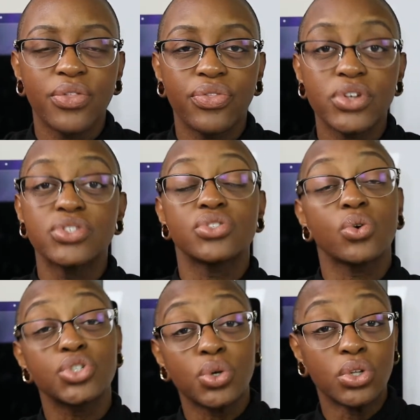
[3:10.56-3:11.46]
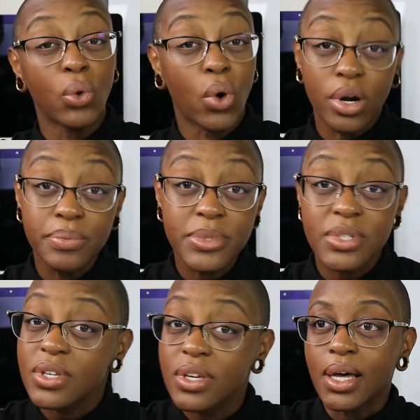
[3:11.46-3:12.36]
those social
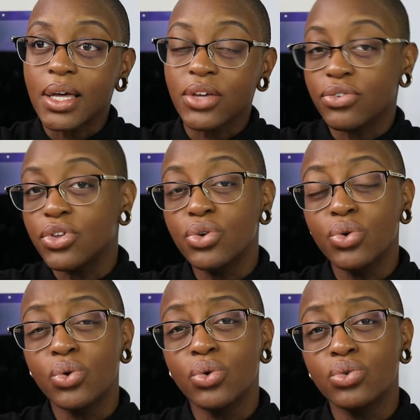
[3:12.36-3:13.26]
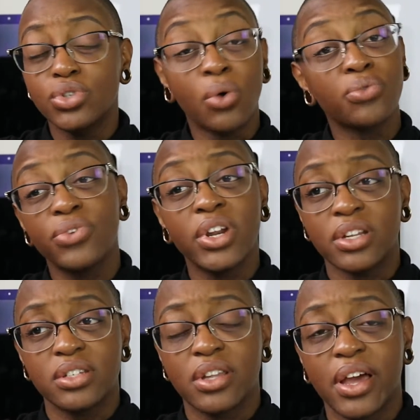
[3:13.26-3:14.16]
norms if you don't fit
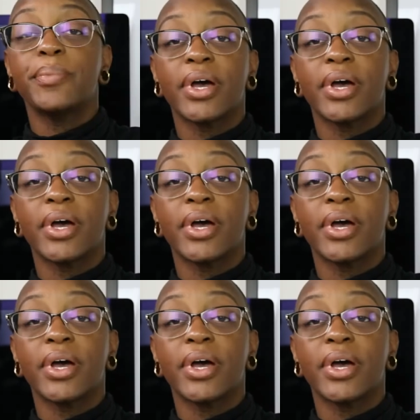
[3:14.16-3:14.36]
into that.